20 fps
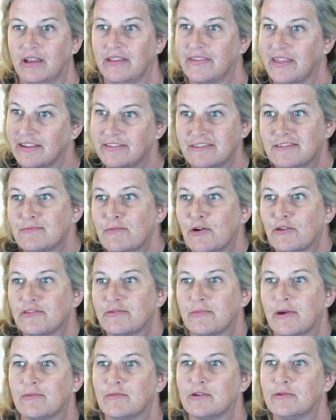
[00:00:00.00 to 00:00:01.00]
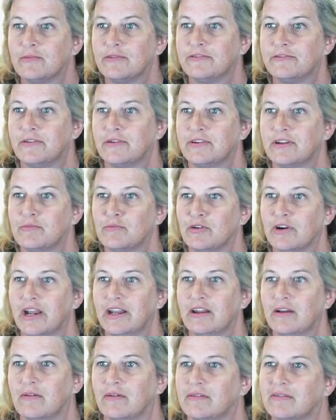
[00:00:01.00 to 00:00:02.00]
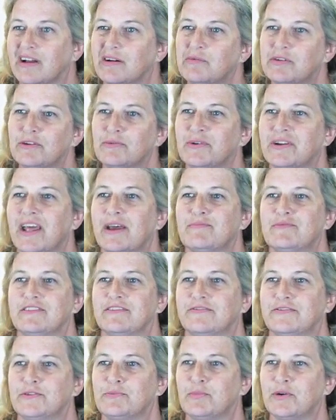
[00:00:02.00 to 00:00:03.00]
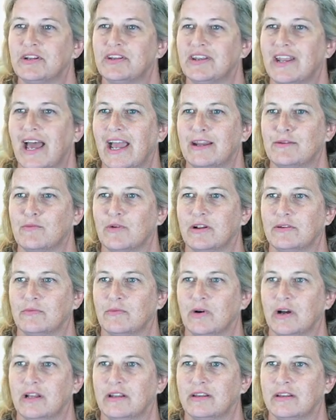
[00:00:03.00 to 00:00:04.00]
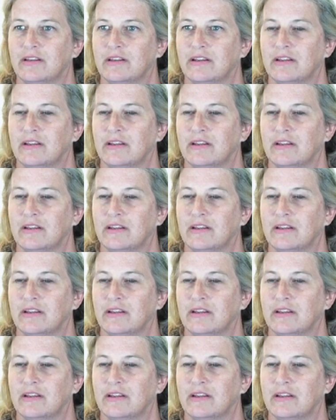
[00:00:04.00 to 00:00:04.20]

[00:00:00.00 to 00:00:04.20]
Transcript: That's the most memorable phone number I know. I wonder what happens if you put 911.